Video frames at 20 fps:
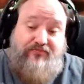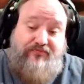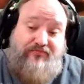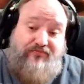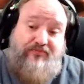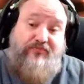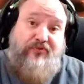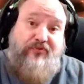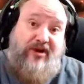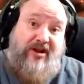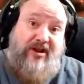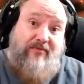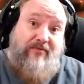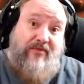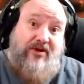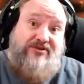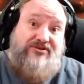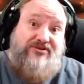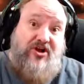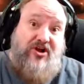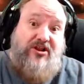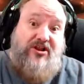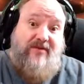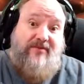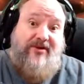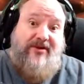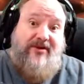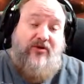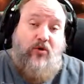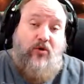pretty much
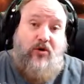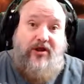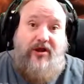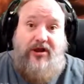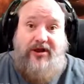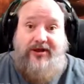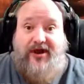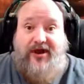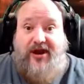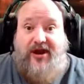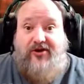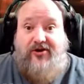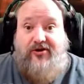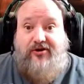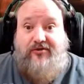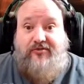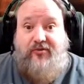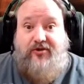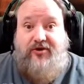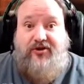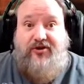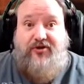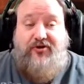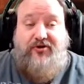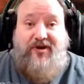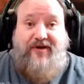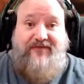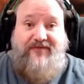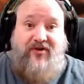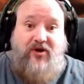unlimited oil and ichor where you don't
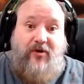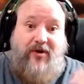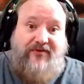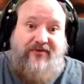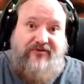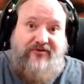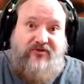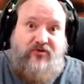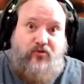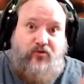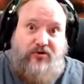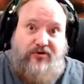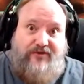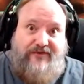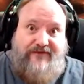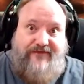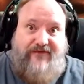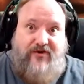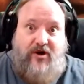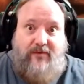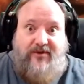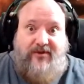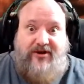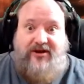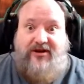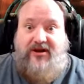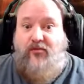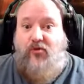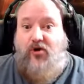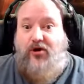have to go out into the world and farm it
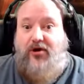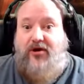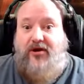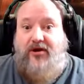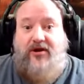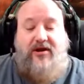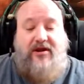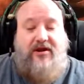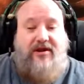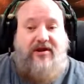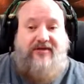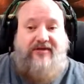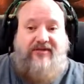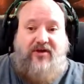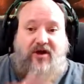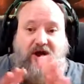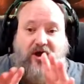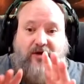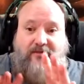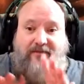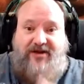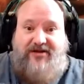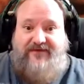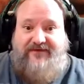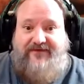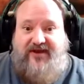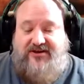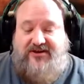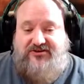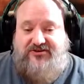anymore. It's all
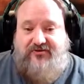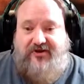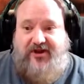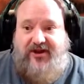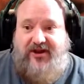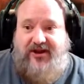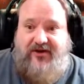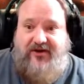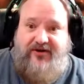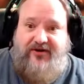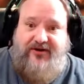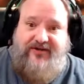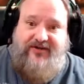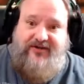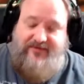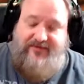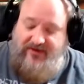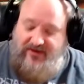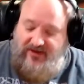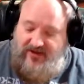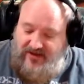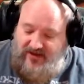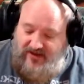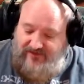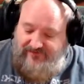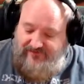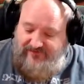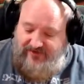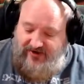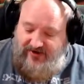manufactured right here, and it's a
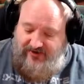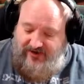very